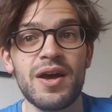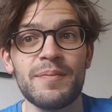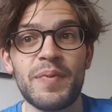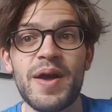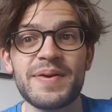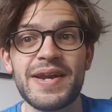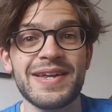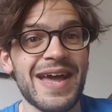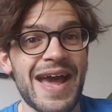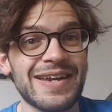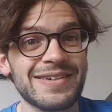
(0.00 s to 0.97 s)
pipe
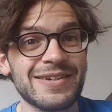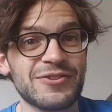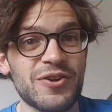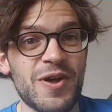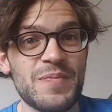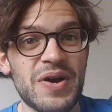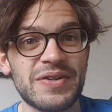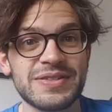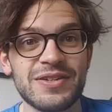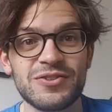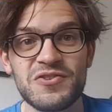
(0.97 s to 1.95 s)
cleaner handles on her
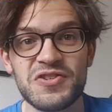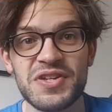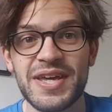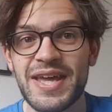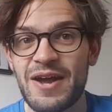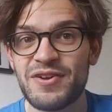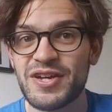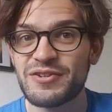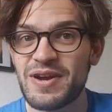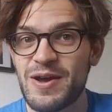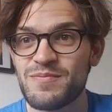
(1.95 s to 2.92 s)
basket so she can carry it
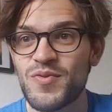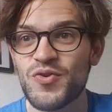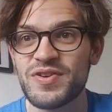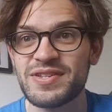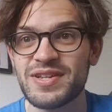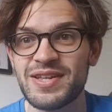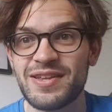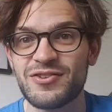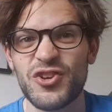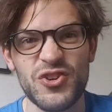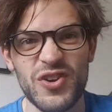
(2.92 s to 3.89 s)
around more easily.
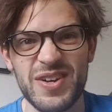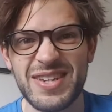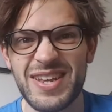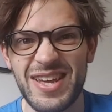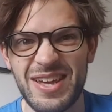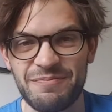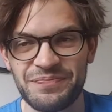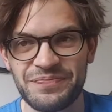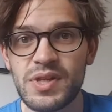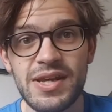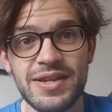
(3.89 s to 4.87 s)
That's a good idea.
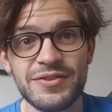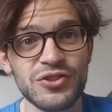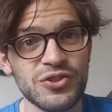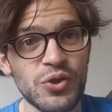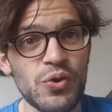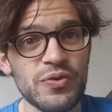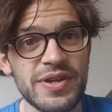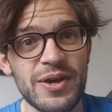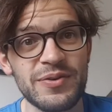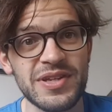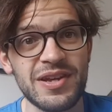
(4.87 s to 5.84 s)
And in the story,
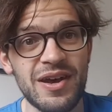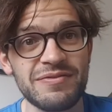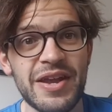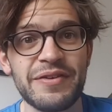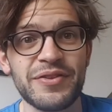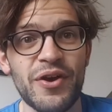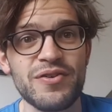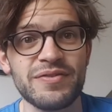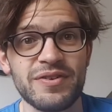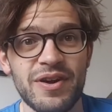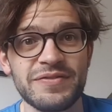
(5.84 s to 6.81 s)
there was enough left
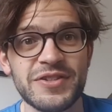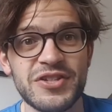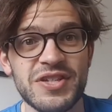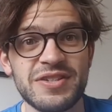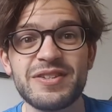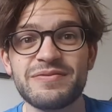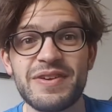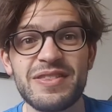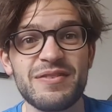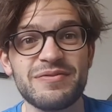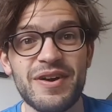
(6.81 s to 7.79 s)
over after Jesus
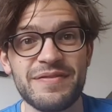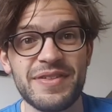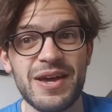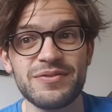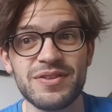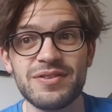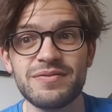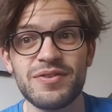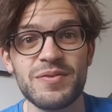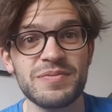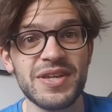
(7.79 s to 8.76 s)
fed the 5,000
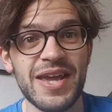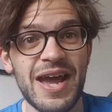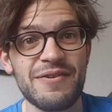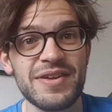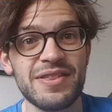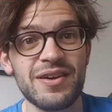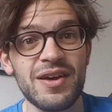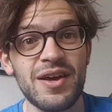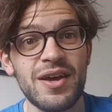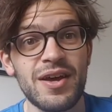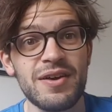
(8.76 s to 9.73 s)
for them to carry the
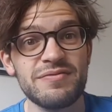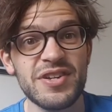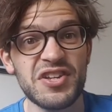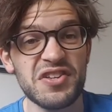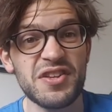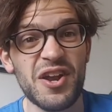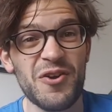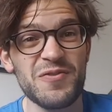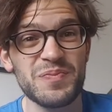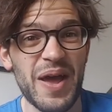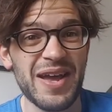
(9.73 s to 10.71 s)
fish and the
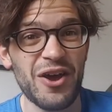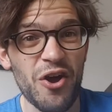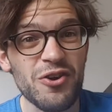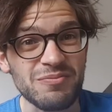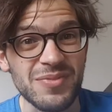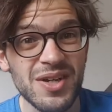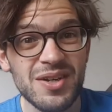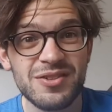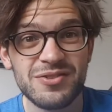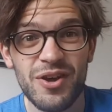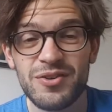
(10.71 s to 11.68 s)
loaves back home.
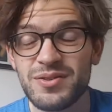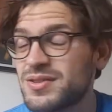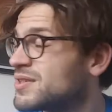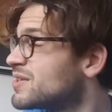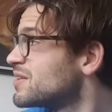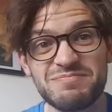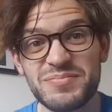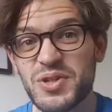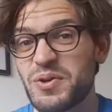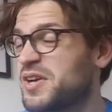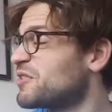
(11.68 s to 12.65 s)
So
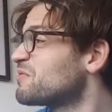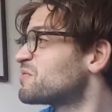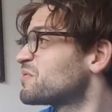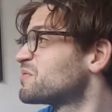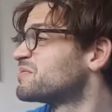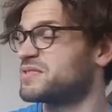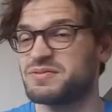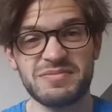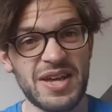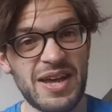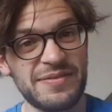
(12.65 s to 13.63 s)
quite useful for them
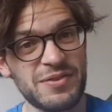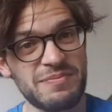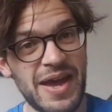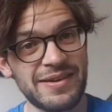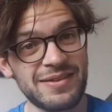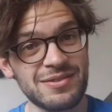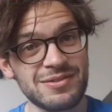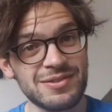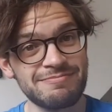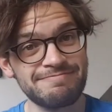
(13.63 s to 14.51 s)
to have some handles.